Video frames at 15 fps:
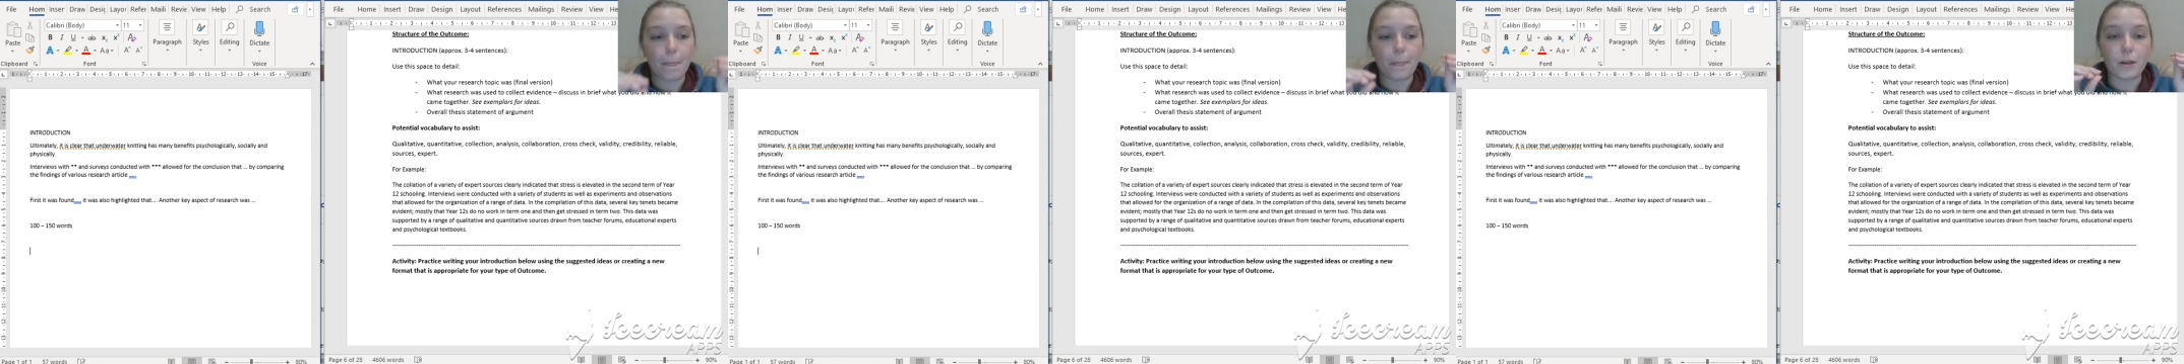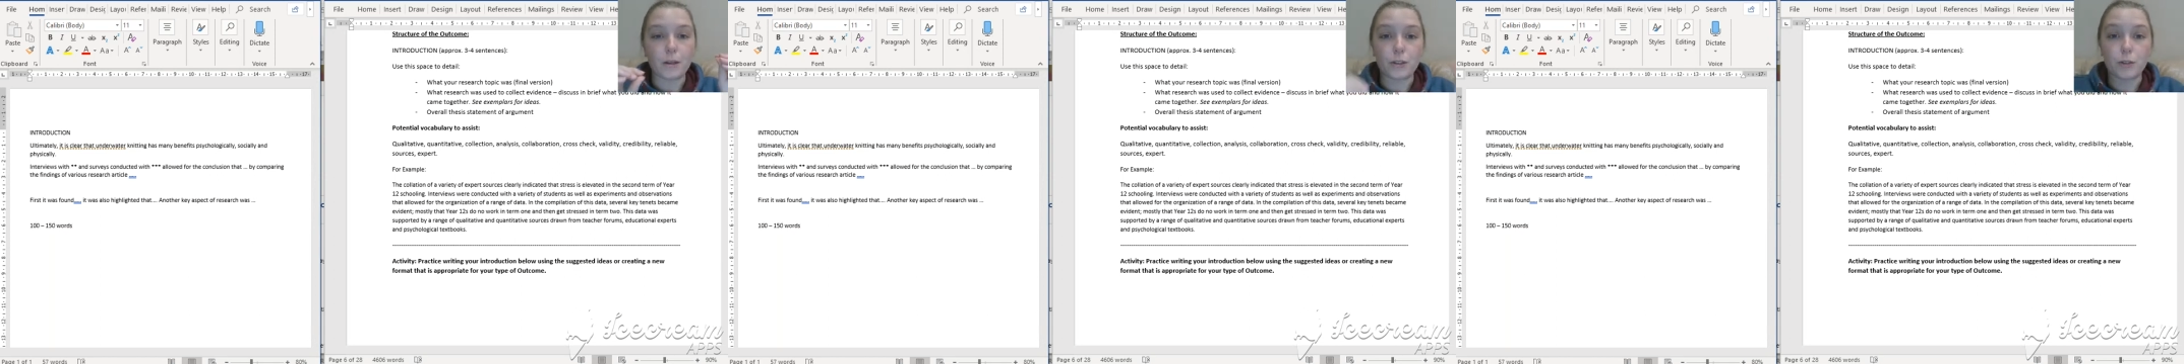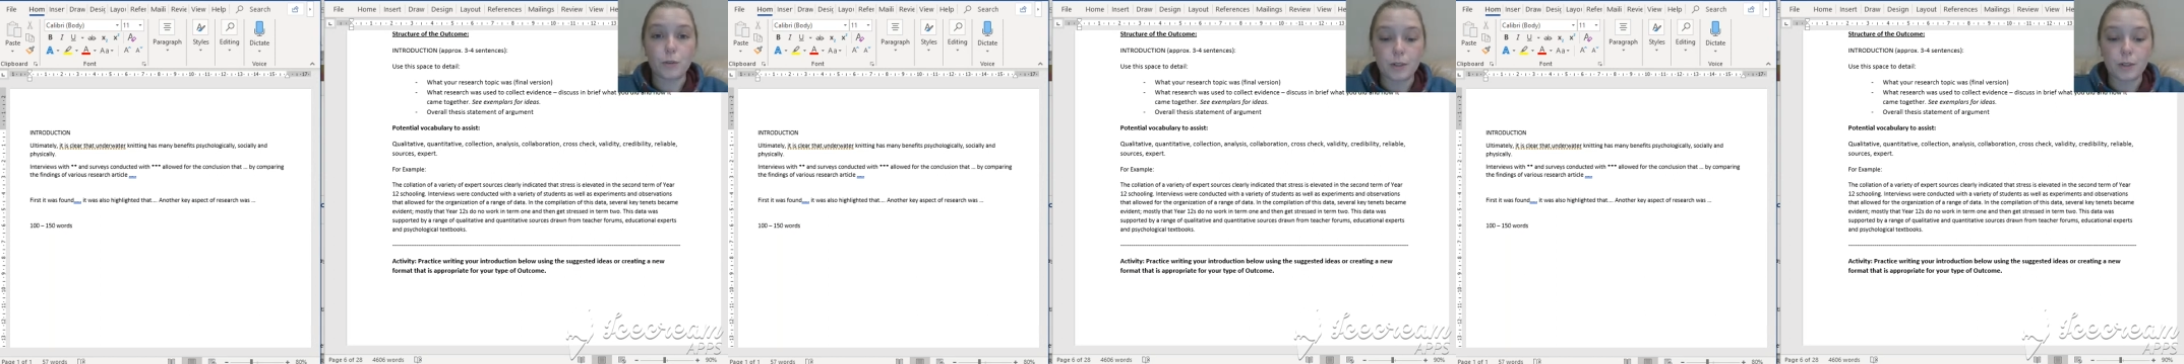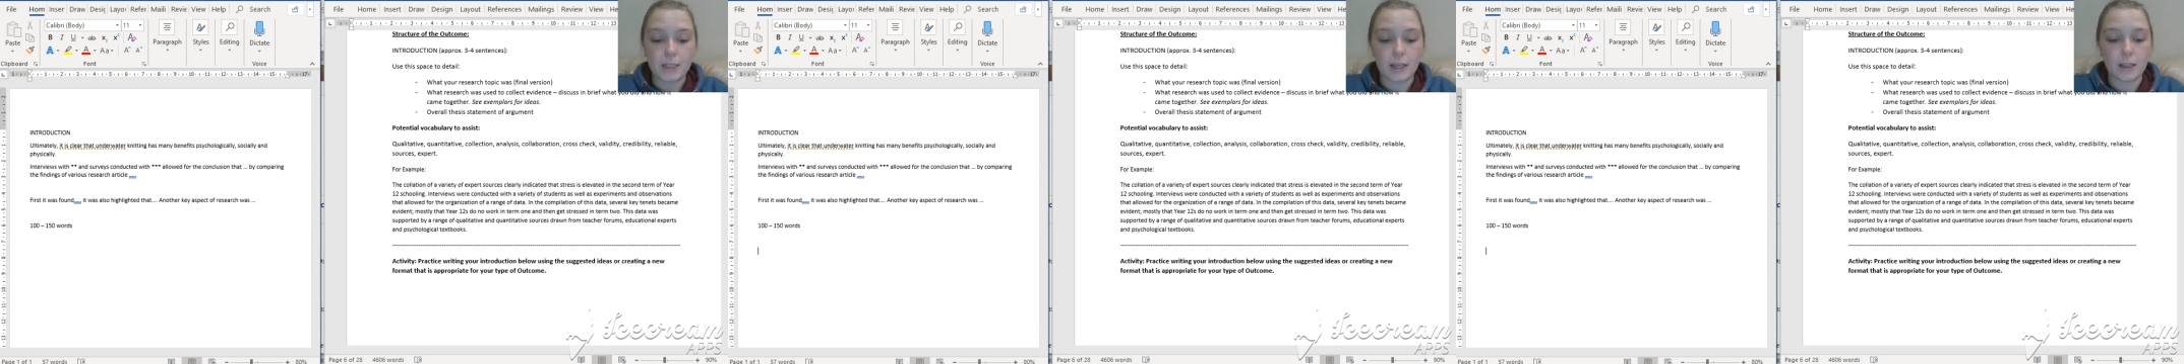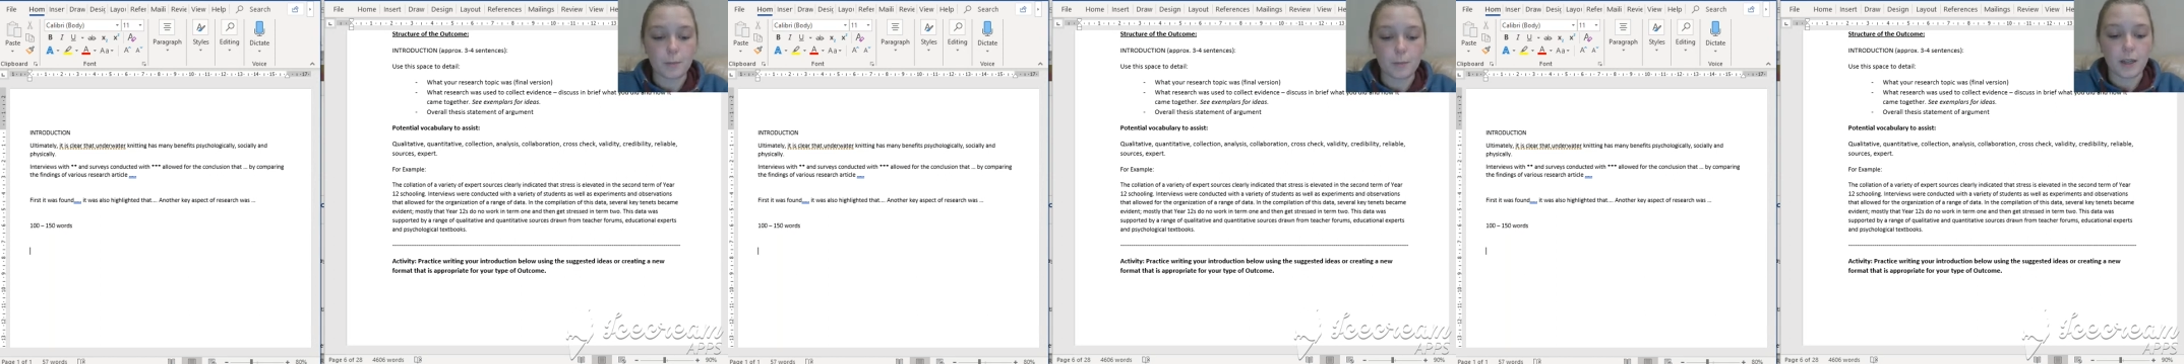Because you were
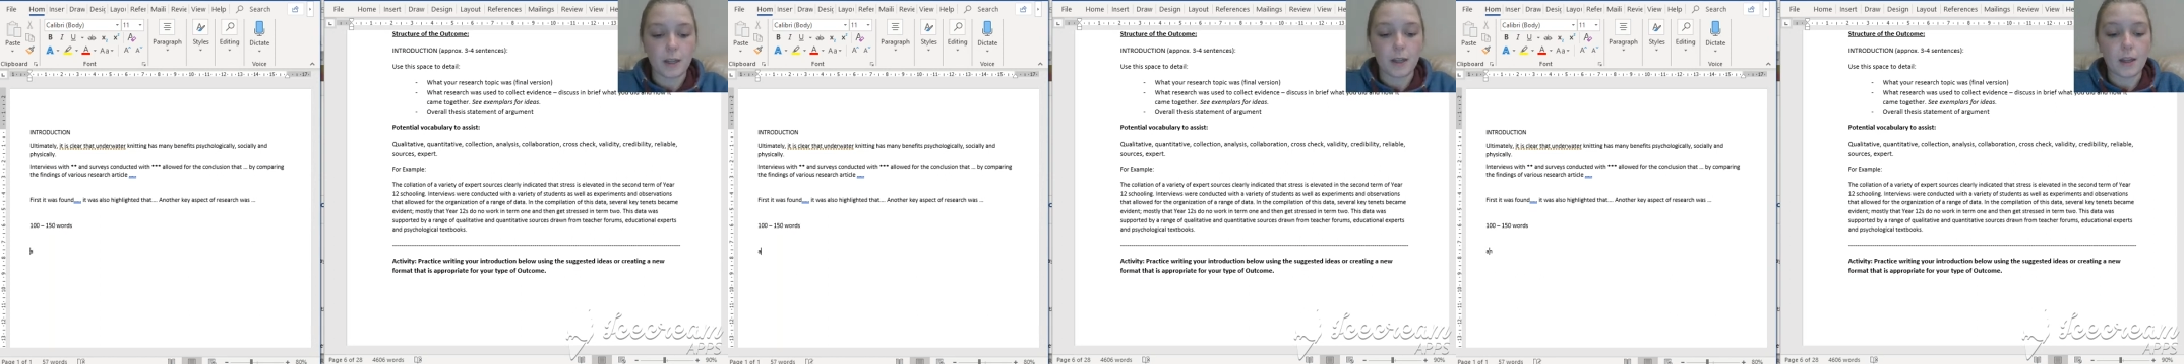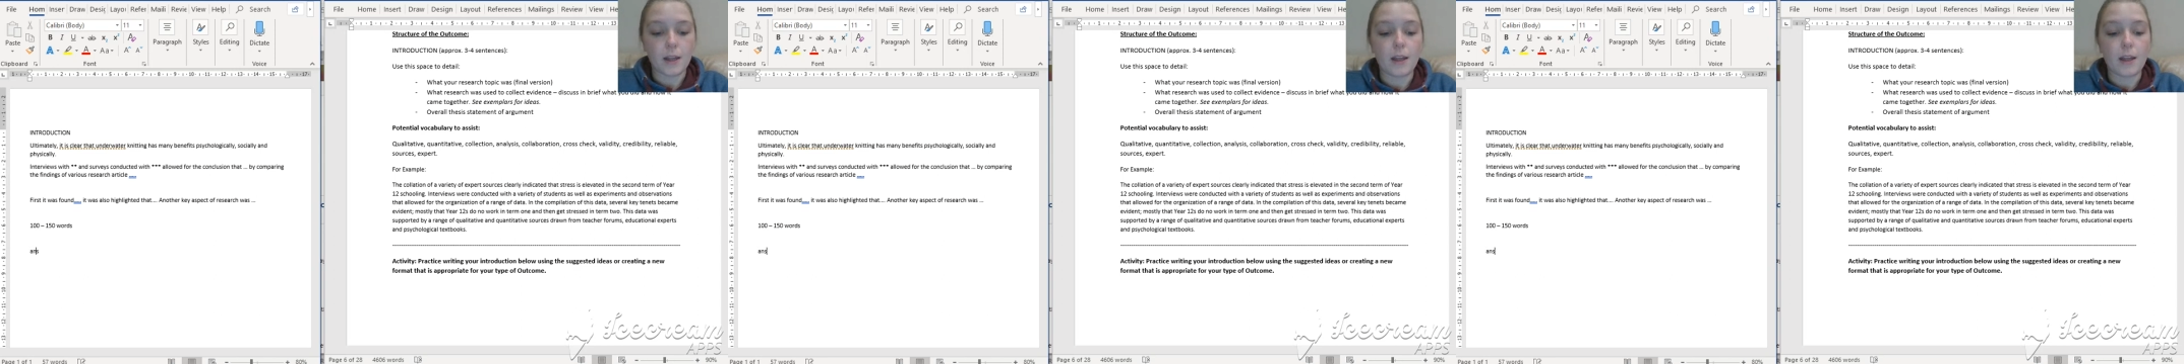telling me